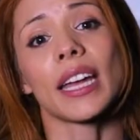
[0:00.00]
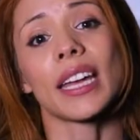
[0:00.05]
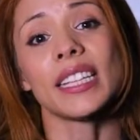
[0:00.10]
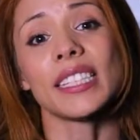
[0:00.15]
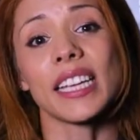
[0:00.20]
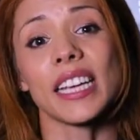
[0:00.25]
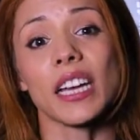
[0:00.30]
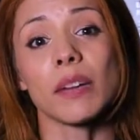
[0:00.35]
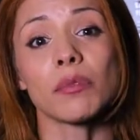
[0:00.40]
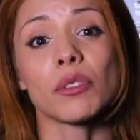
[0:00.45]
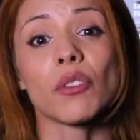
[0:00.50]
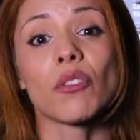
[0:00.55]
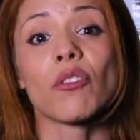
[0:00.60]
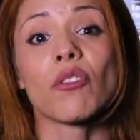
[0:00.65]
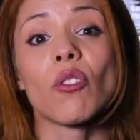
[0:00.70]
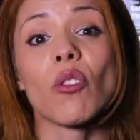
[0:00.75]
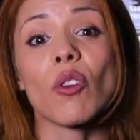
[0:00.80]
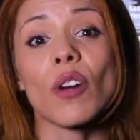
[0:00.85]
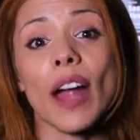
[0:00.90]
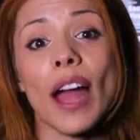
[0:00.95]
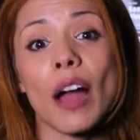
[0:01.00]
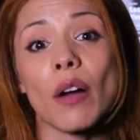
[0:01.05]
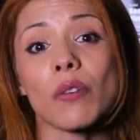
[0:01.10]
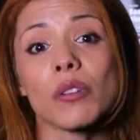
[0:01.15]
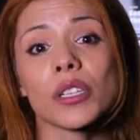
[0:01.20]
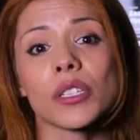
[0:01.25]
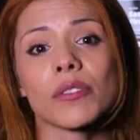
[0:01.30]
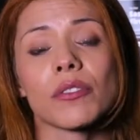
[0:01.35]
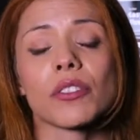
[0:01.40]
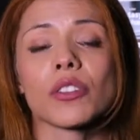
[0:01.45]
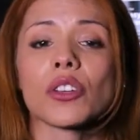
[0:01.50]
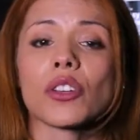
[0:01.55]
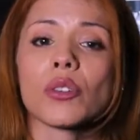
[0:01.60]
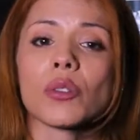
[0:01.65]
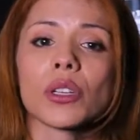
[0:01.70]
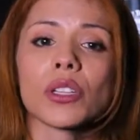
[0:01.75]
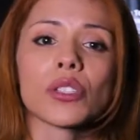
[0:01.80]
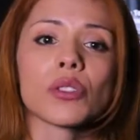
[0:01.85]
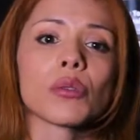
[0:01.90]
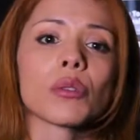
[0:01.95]
it can take up to 4 hours for the
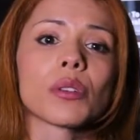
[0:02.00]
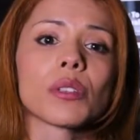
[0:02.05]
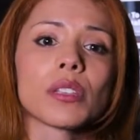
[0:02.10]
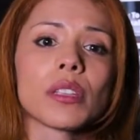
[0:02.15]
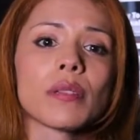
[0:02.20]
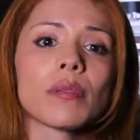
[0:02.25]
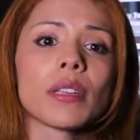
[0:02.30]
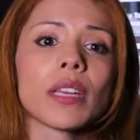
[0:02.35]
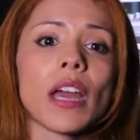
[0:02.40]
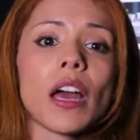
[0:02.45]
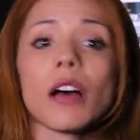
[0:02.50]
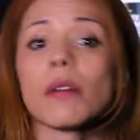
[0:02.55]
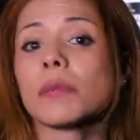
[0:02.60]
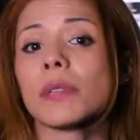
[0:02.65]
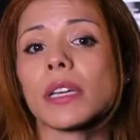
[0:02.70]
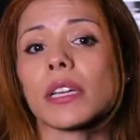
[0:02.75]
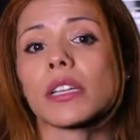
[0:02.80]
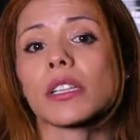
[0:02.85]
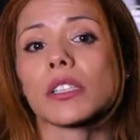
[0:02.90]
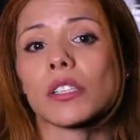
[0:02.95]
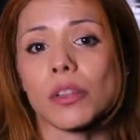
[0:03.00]
unit to receive the updated